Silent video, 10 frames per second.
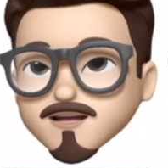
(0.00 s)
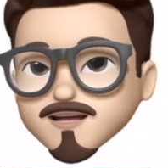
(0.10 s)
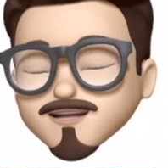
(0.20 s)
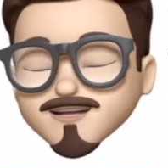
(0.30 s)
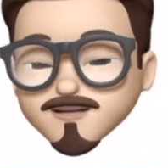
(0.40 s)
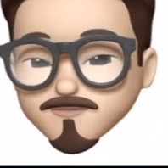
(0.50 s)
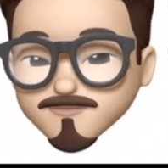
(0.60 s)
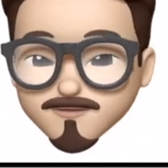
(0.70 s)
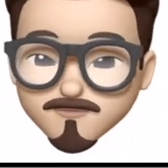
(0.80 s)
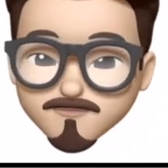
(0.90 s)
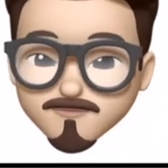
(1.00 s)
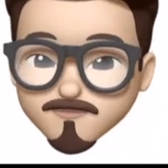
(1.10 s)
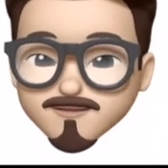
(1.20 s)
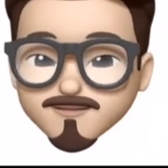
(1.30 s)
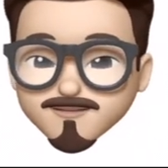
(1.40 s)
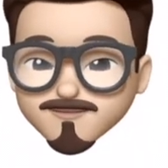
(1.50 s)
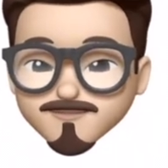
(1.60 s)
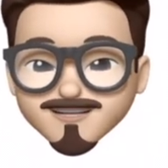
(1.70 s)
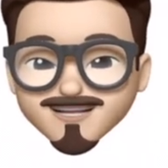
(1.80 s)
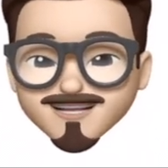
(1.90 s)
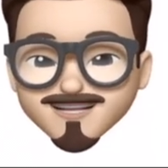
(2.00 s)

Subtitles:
clearer for you viewers to see.